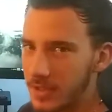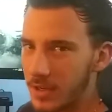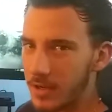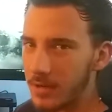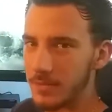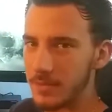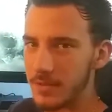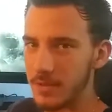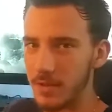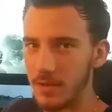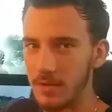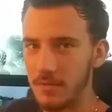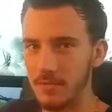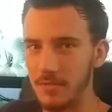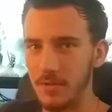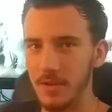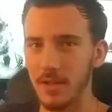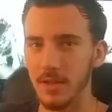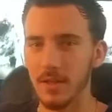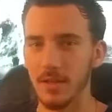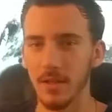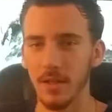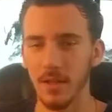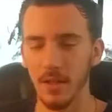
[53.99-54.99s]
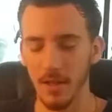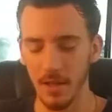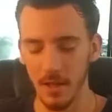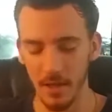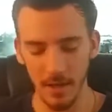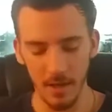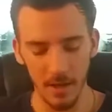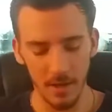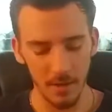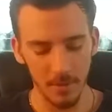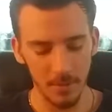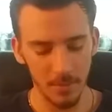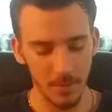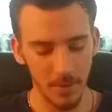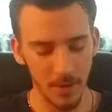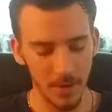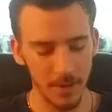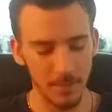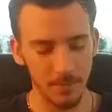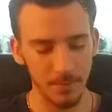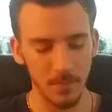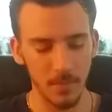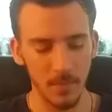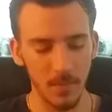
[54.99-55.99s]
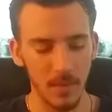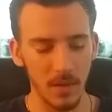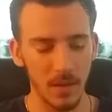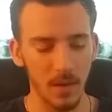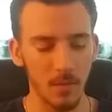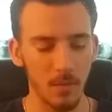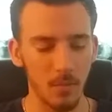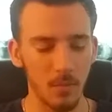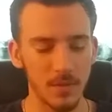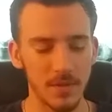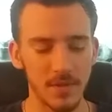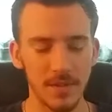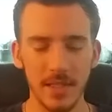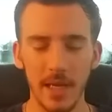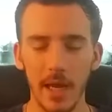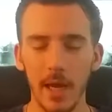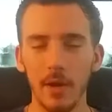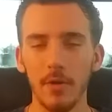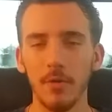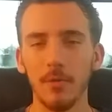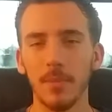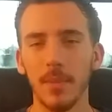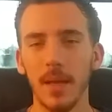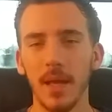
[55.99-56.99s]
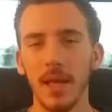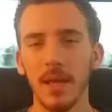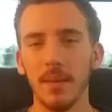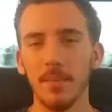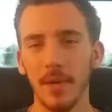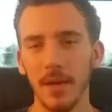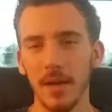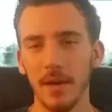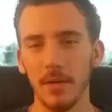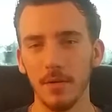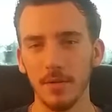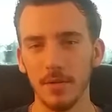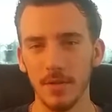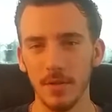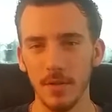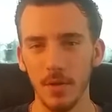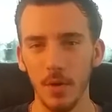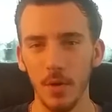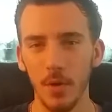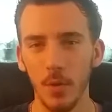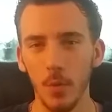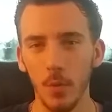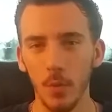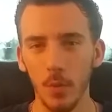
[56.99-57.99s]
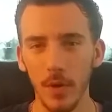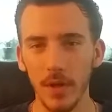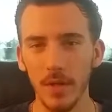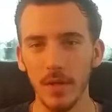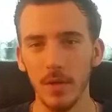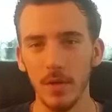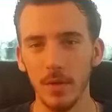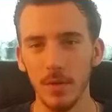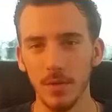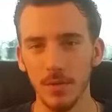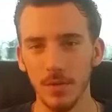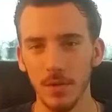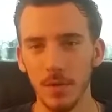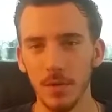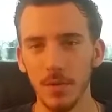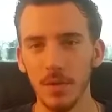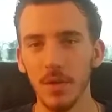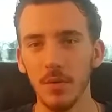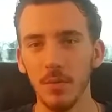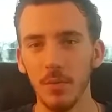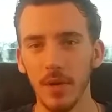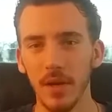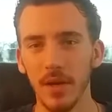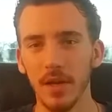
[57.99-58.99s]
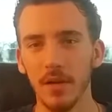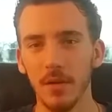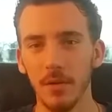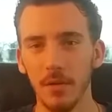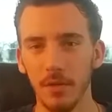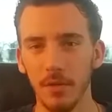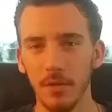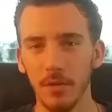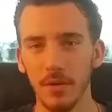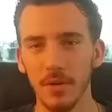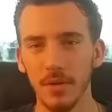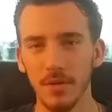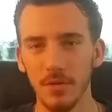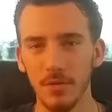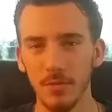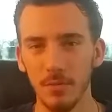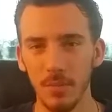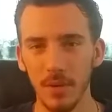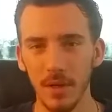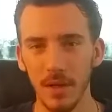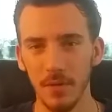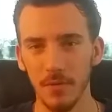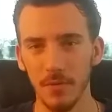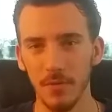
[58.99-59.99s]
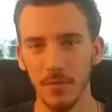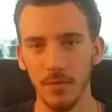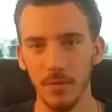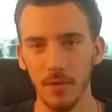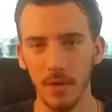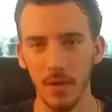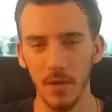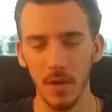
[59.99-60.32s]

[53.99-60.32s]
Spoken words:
Skyrim's a lot of fun. But when Skyrim came out, Windows only ran on 32 bits.